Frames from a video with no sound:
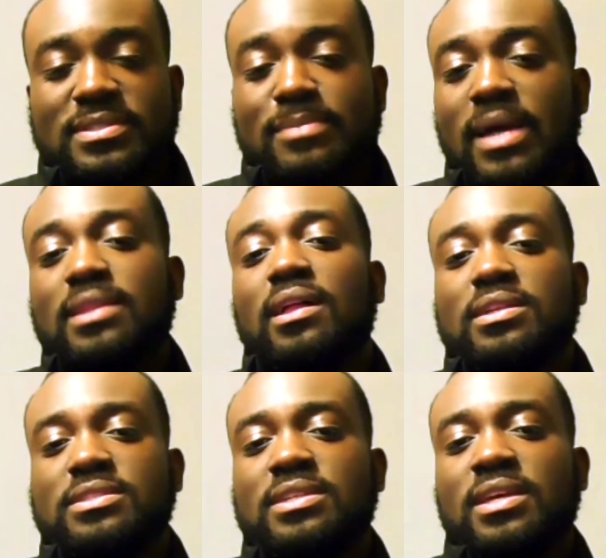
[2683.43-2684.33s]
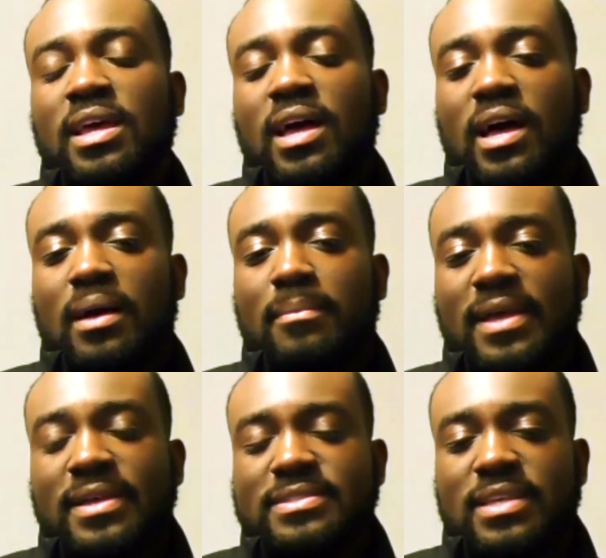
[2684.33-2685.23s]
to my knowledge, has